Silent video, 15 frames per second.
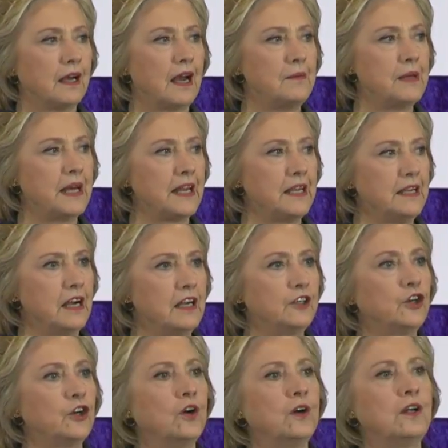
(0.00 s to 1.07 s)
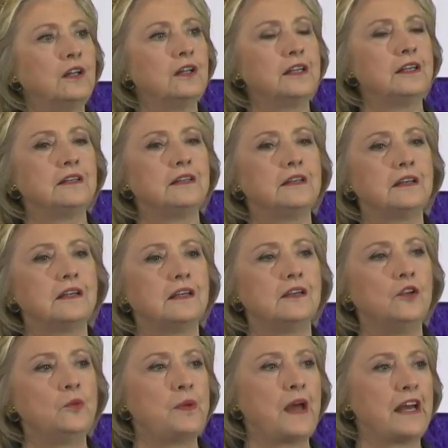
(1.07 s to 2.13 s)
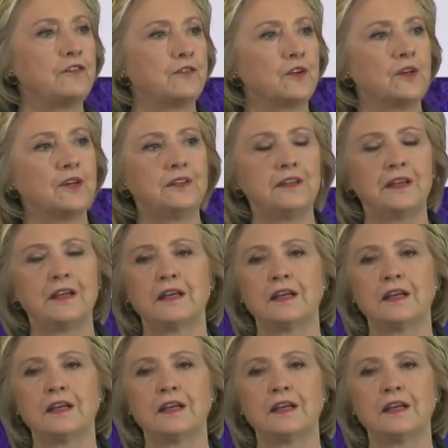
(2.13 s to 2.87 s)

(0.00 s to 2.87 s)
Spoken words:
I met a young girl in New Bedford